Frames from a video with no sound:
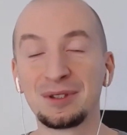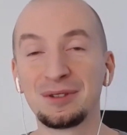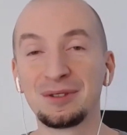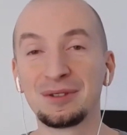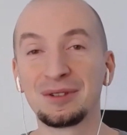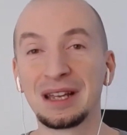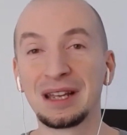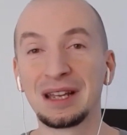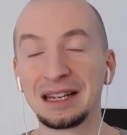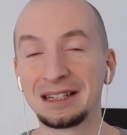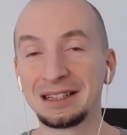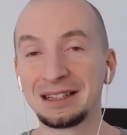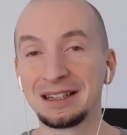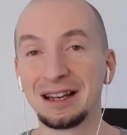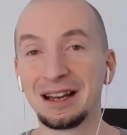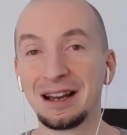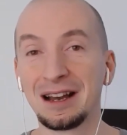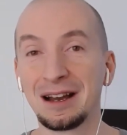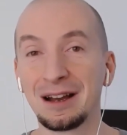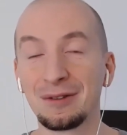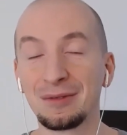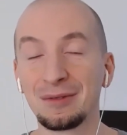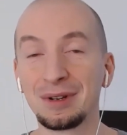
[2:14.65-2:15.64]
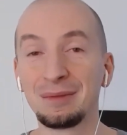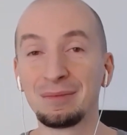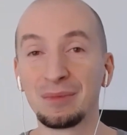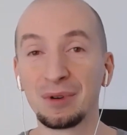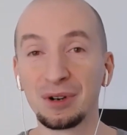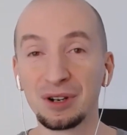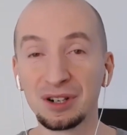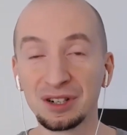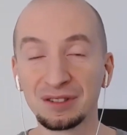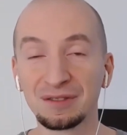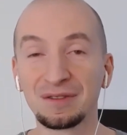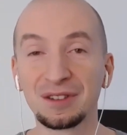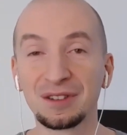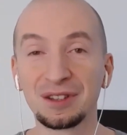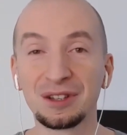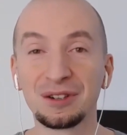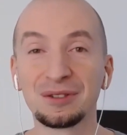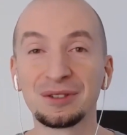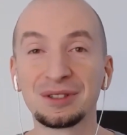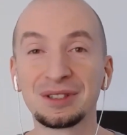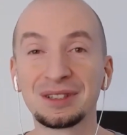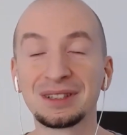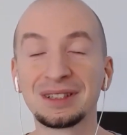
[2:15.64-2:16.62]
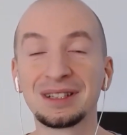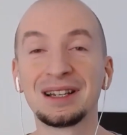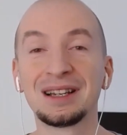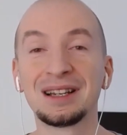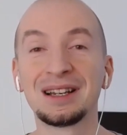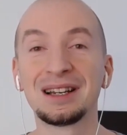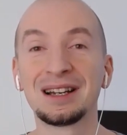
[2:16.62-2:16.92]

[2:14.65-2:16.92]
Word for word: you get uh, reimbursed for those